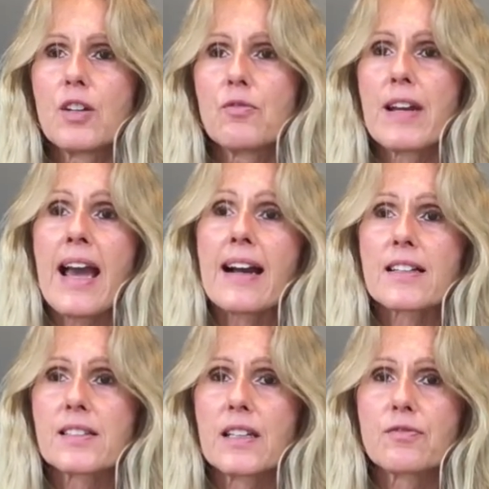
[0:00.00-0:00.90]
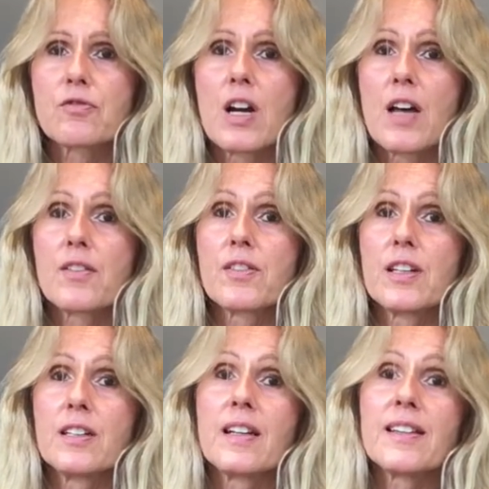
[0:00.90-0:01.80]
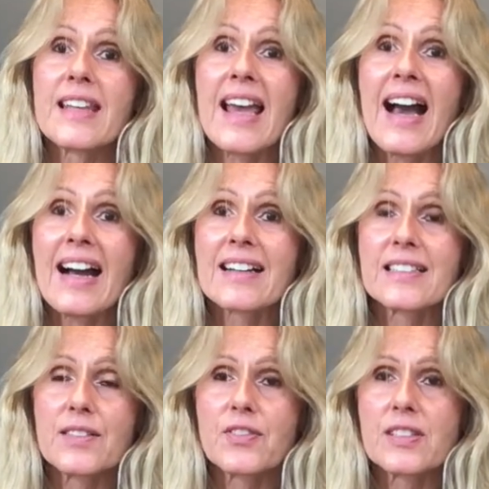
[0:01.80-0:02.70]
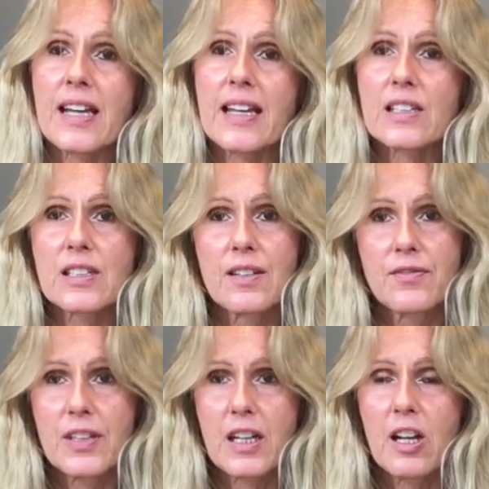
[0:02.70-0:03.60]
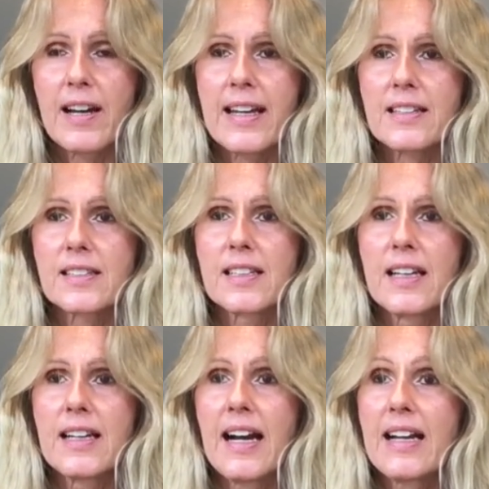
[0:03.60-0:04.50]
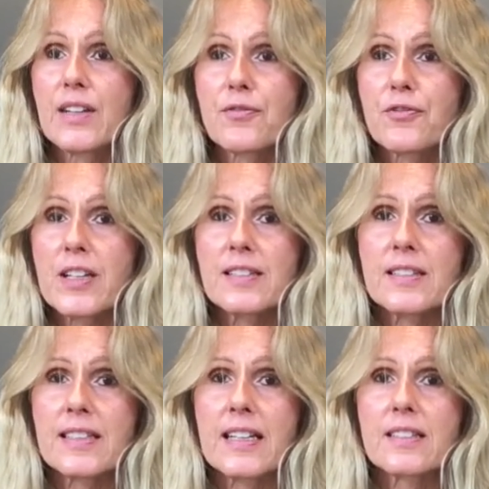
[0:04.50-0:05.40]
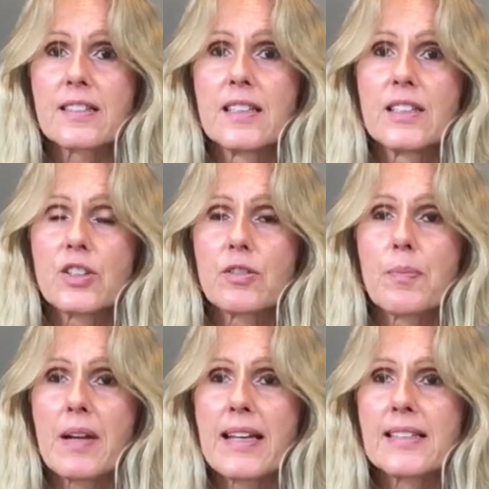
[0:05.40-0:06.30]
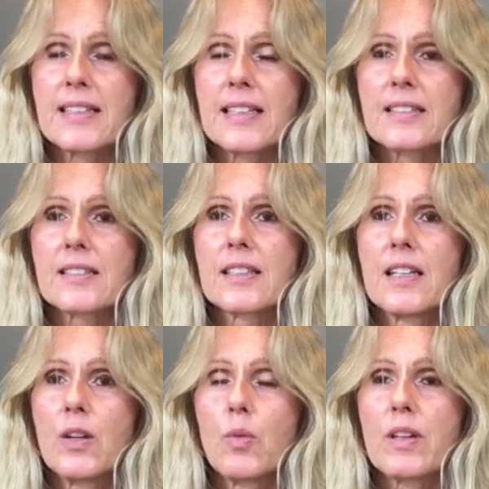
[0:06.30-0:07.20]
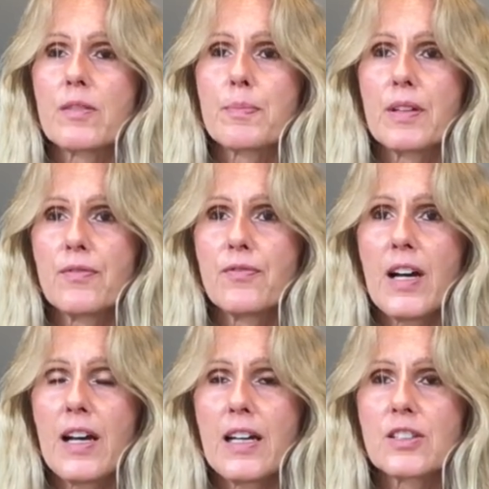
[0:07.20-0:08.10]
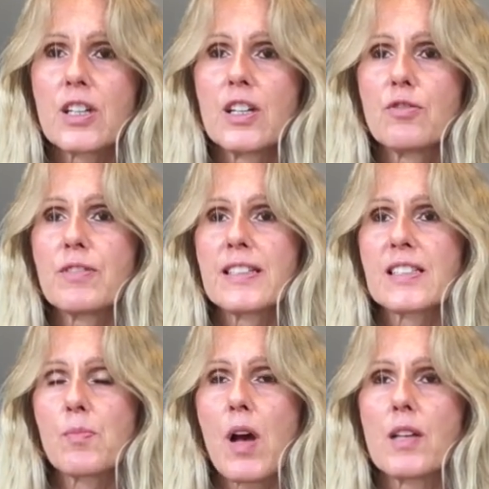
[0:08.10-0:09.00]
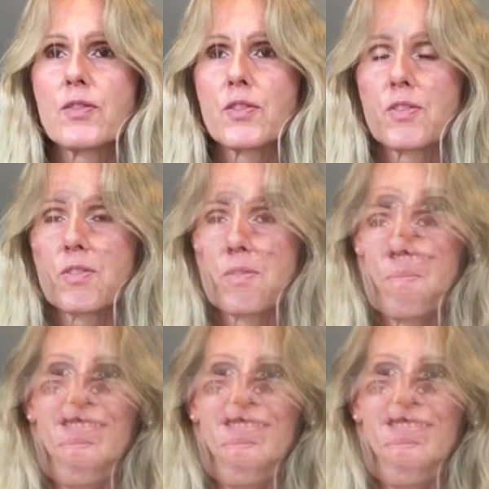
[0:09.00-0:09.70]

reactive rather than the active state for the client, and it freezes it to replace it with a preferred response.